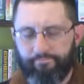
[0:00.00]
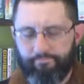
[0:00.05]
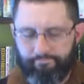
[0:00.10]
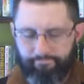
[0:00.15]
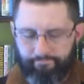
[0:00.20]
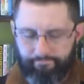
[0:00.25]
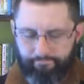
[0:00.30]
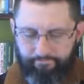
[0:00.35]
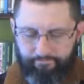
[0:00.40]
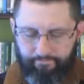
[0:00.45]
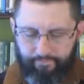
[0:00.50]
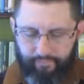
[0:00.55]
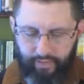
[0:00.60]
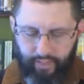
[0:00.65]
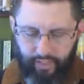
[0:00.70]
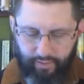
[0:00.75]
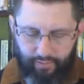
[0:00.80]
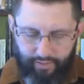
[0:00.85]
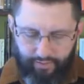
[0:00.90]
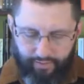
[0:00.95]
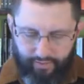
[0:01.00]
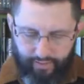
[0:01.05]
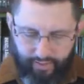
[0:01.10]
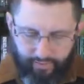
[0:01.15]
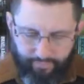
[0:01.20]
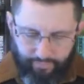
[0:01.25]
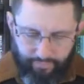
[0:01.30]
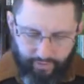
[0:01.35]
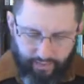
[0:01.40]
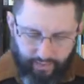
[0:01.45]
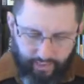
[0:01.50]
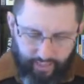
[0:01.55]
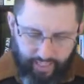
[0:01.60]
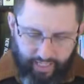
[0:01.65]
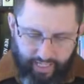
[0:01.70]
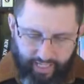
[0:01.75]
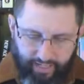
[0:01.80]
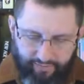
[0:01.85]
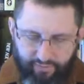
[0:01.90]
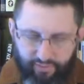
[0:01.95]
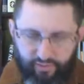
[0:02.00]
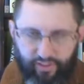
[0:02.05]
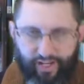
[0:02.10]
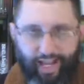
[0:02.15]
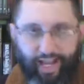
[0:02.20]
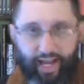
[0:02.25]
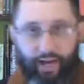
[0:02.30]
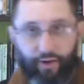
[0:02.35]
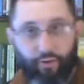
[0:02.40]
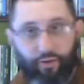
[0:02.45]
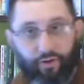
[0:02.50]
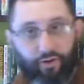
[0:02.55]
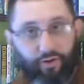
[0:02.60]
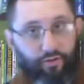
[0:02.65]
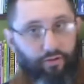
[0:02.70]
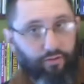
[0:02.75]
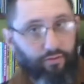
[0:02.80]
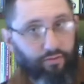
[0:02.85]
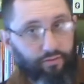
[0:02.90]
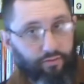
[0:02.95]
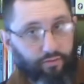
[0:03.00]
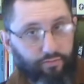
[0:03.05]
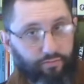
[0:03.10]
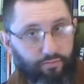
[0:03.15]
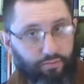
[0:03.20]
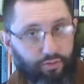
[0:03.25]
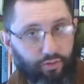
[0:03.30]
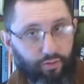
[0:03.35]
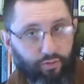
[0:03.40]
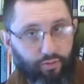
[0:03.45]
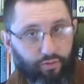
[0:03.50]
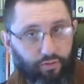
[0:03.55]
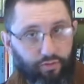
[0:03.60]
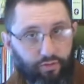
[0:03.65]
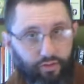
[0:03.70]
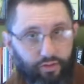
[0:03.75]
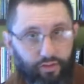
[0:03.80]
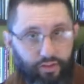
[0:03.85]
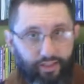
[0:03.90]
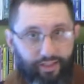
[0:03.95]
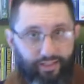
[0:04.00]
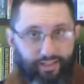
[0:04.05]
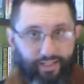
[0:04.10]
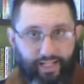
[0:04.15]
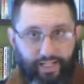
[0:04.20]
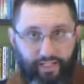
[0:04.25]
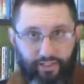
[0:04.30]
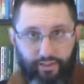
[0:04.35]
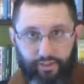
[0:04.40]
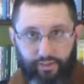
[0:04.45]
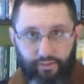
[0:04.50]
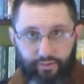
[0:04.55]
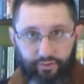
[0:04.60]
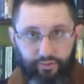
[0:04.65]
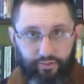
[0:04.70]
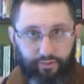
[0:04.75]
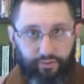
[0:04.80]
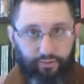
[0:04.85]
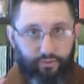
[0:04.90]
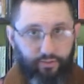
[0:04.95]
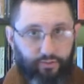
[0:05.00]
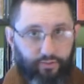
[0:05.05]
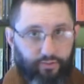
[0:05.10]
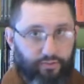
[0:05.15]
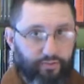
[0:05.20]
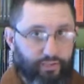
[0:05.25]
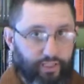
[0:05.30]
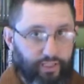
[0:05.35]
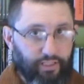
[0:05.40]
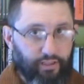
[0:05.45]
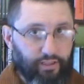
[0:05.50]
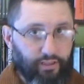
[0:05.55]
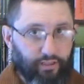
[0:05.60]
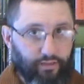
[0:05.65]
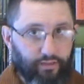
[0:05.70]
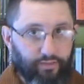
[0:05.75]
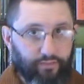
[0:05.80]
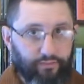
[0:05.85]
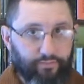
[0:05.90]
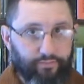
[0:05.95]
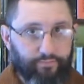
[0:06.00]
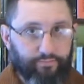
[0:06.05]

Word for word: Hmm, how about that? After our, plural, likeness, singular.